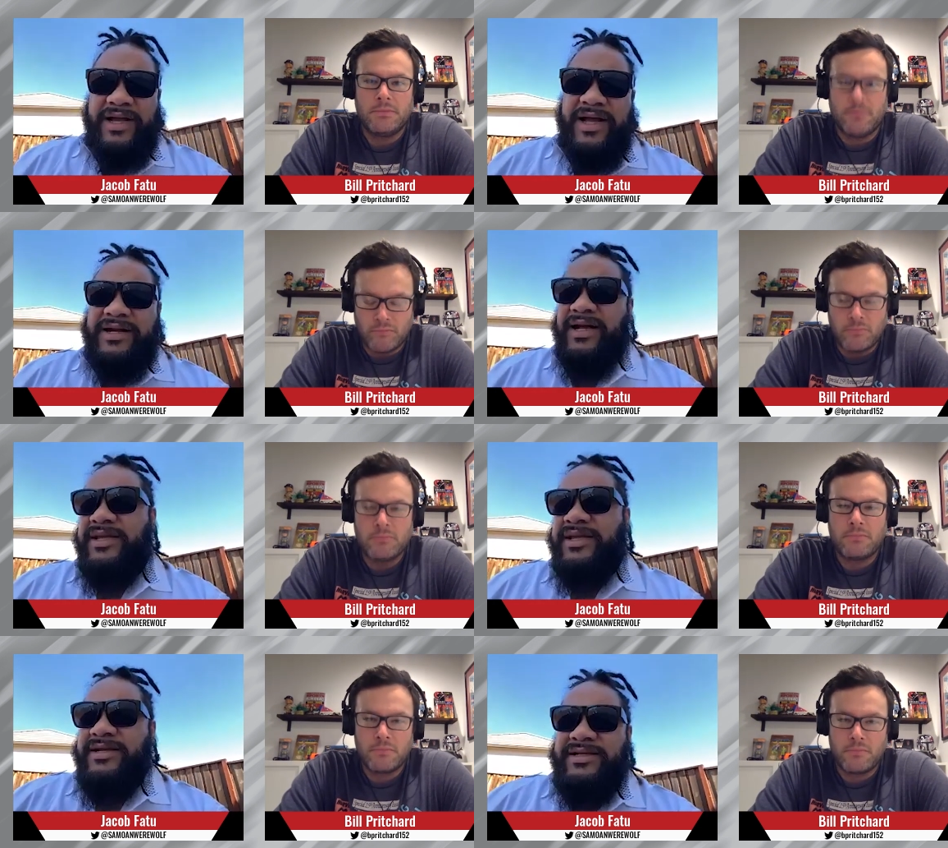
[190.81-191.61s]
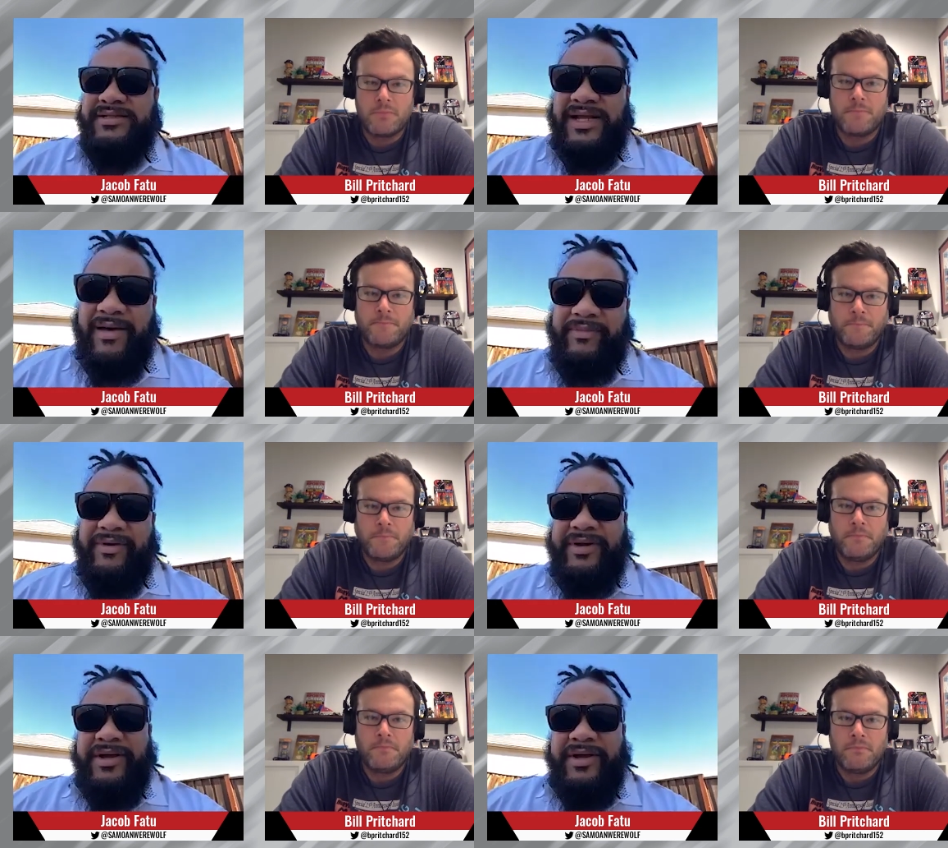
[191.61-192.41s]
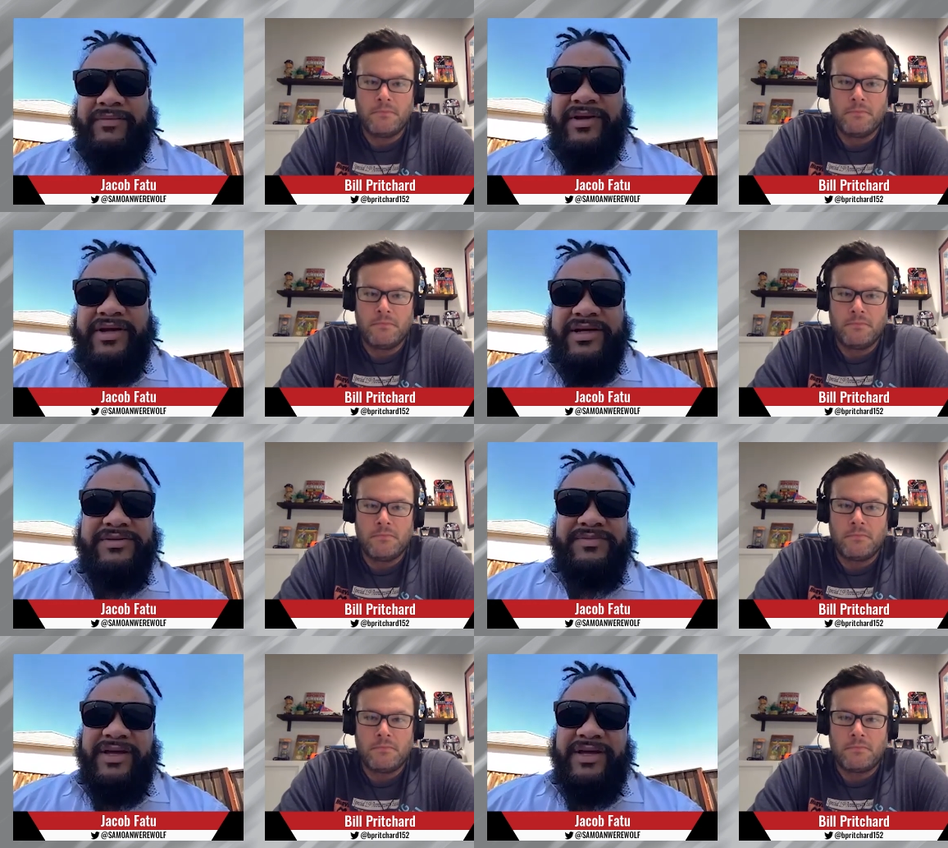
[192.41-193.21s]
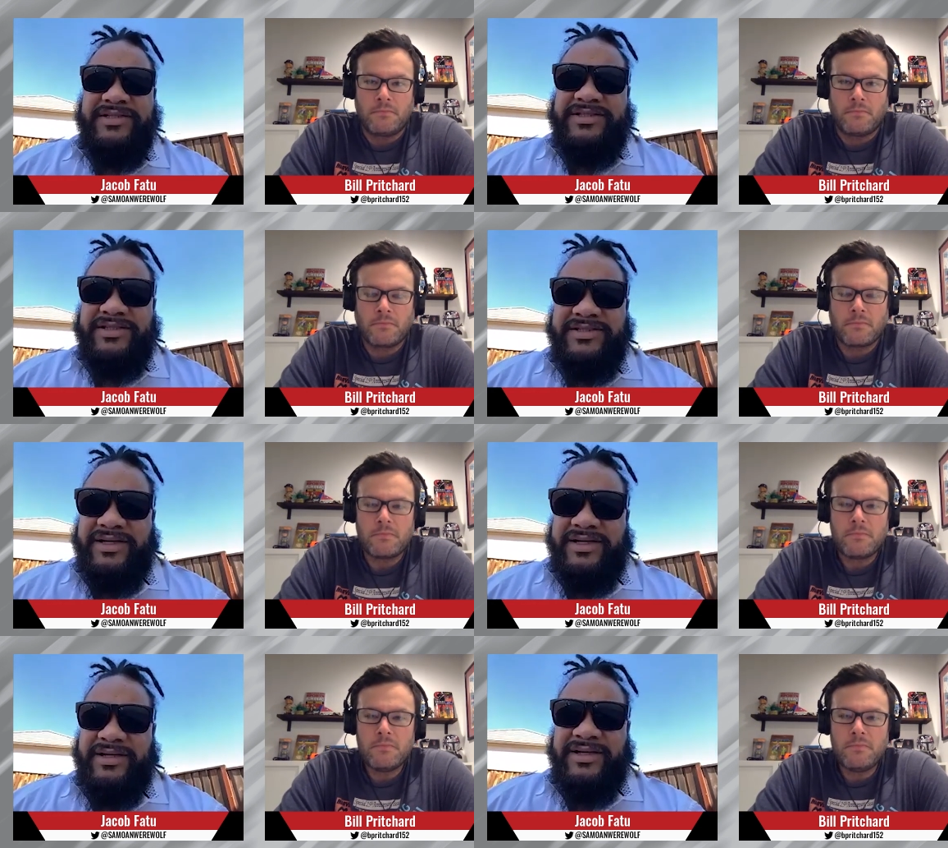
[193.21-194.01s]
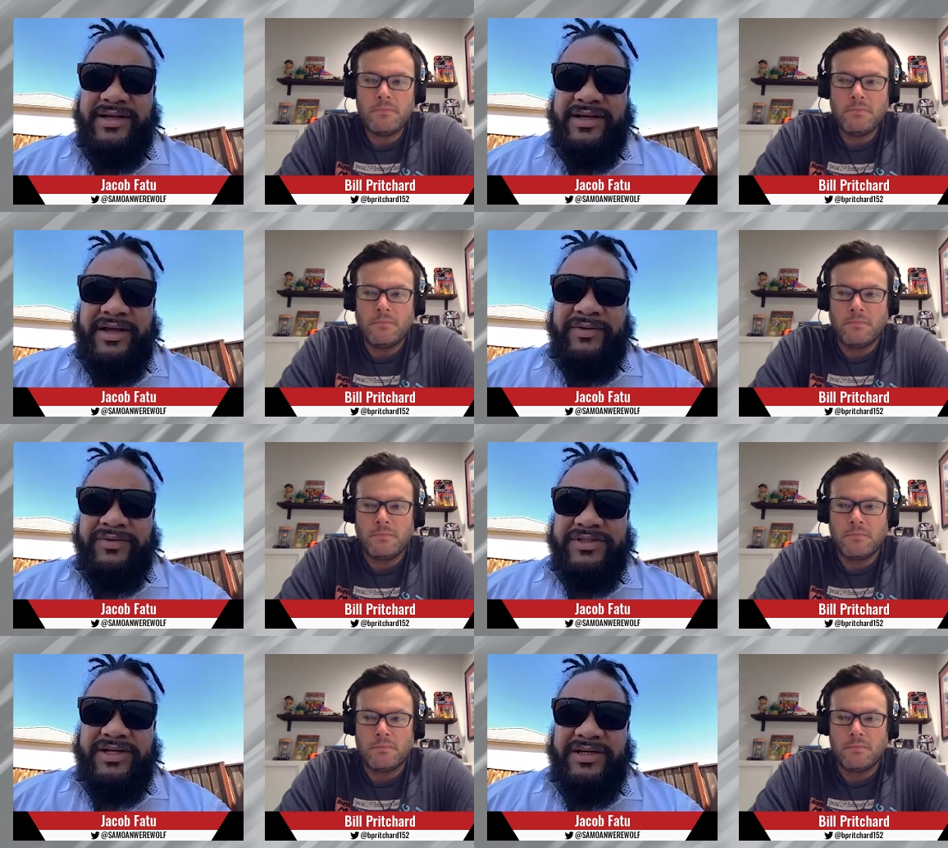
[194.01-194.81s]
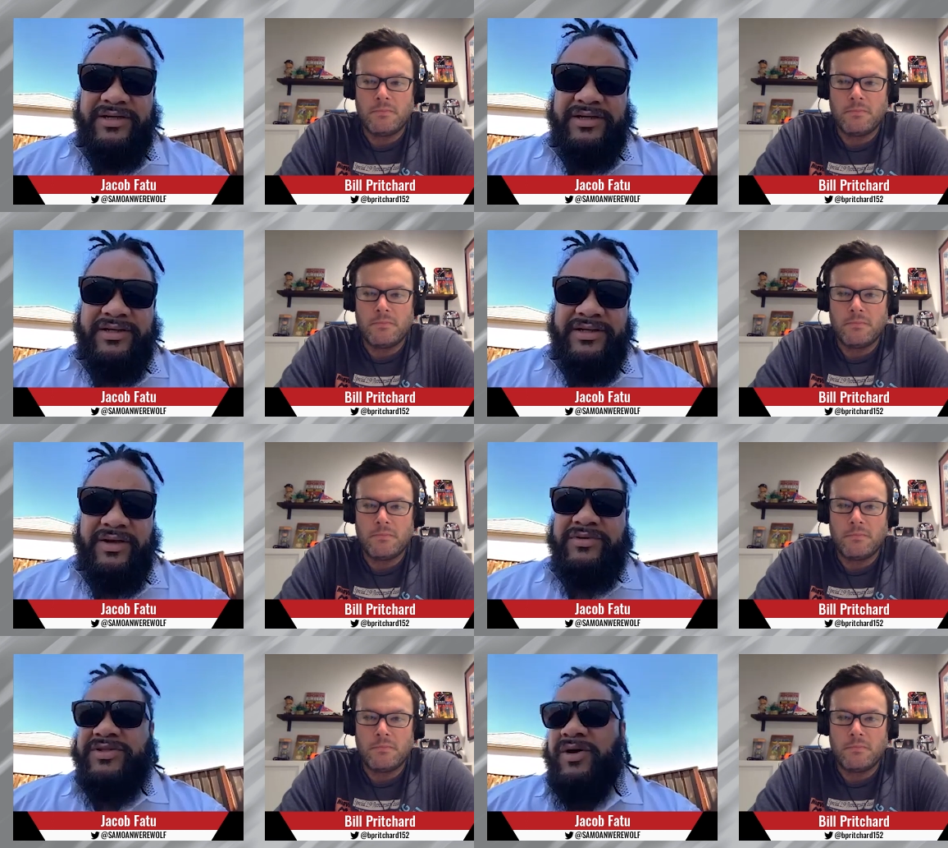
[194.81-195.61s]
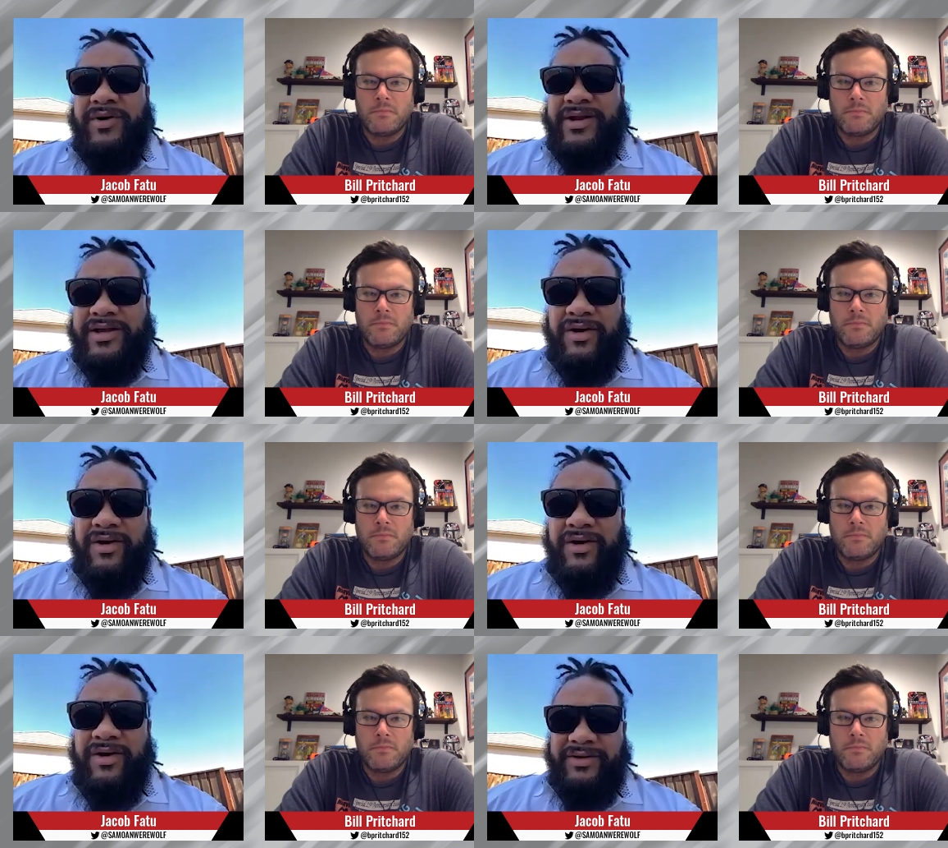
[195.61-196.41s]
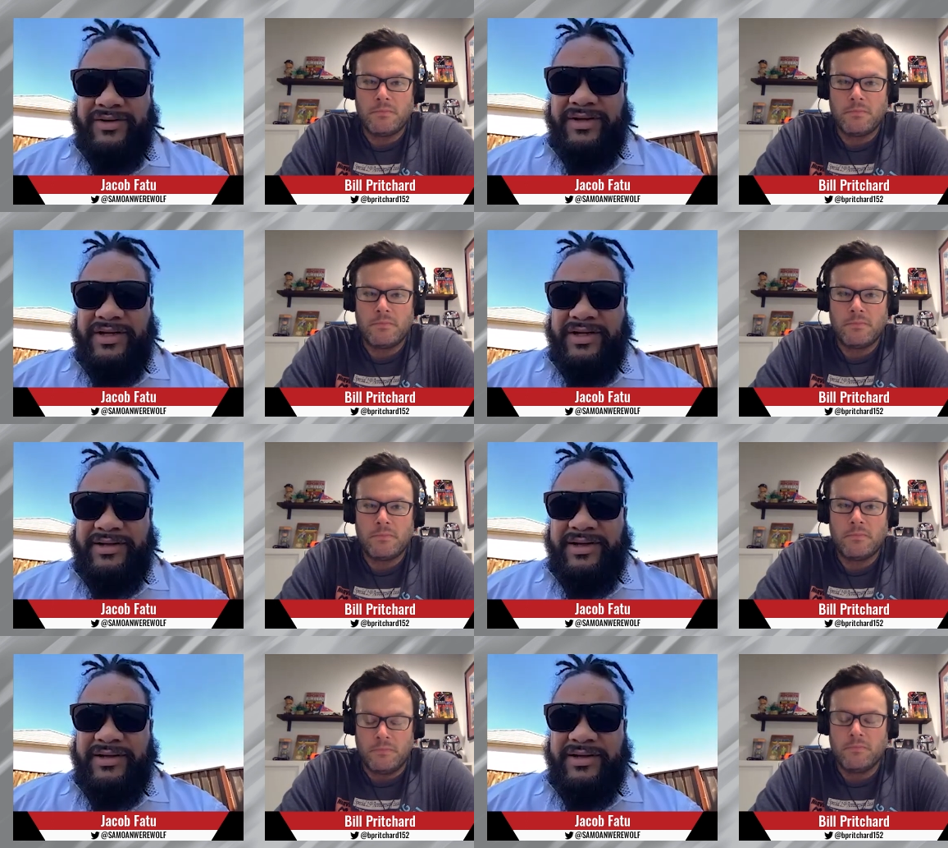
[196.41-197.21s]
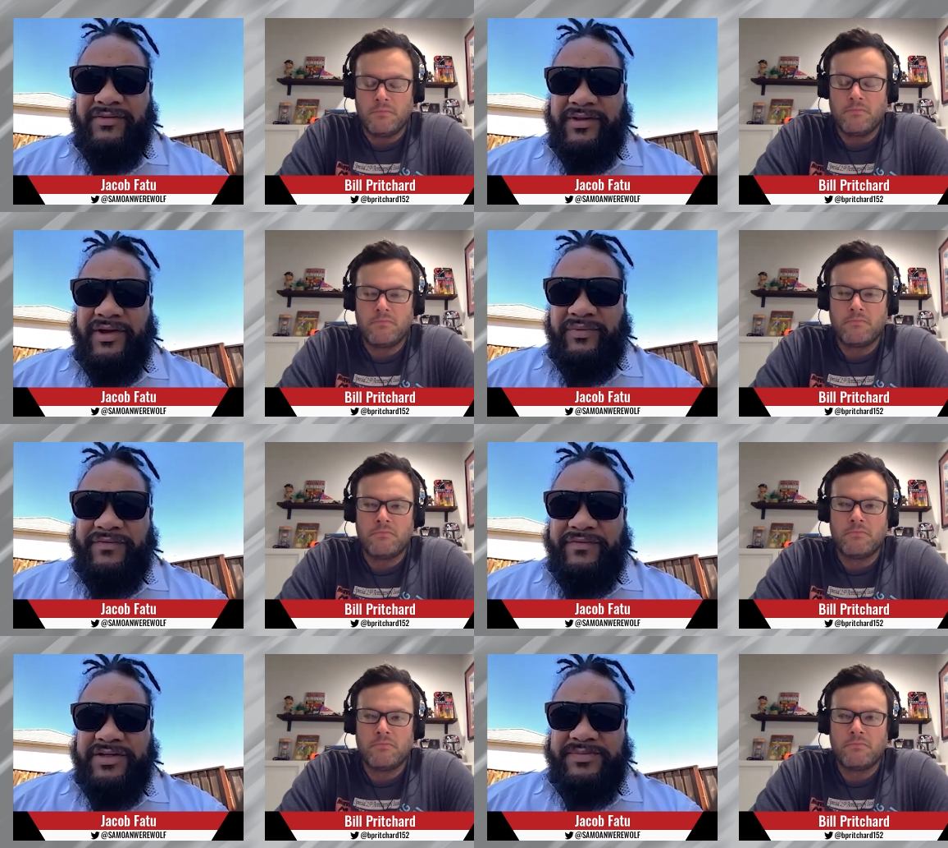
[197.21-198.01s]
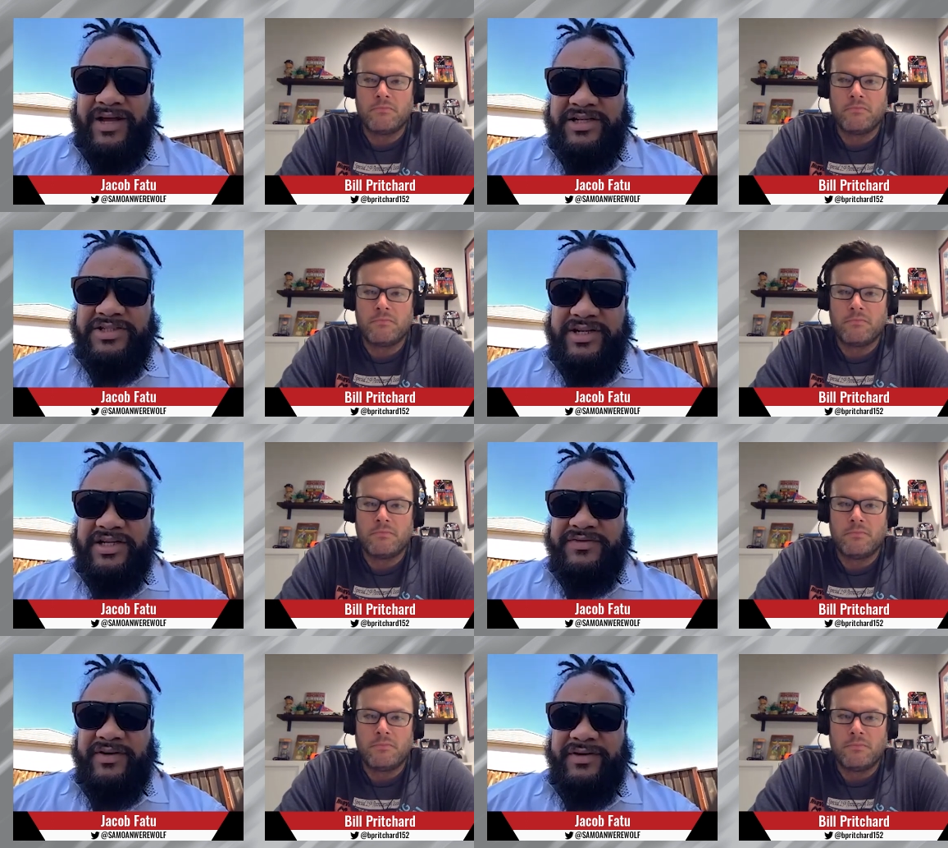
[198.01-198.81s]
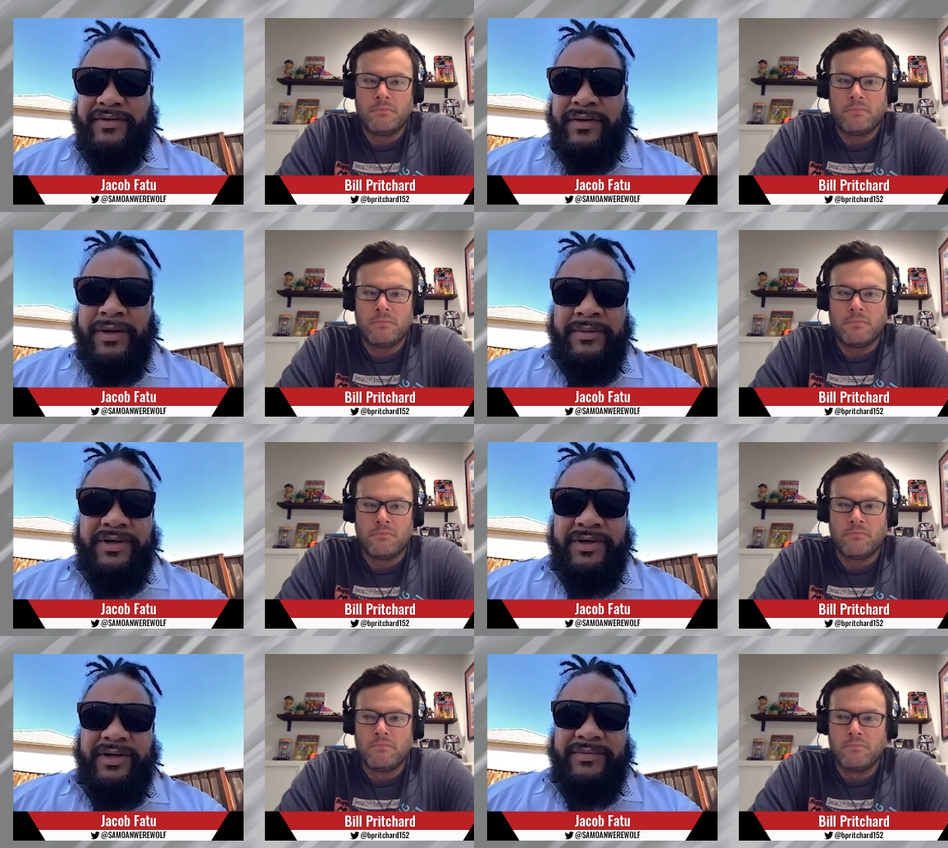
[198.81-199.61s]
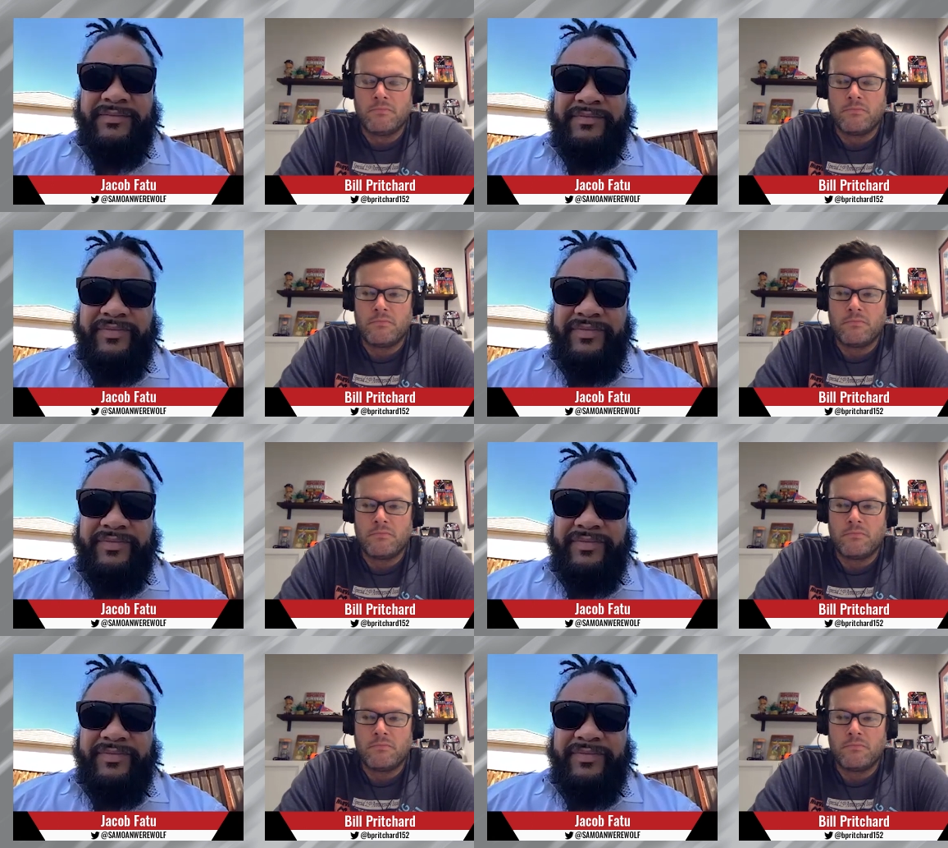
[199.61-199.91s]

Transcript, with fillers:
Speaker 1: I, I, think it needs to happen because man, it's just uh, it was uh, it was already going well uh, uh over there, Ric Flair's match in Nashville, but um.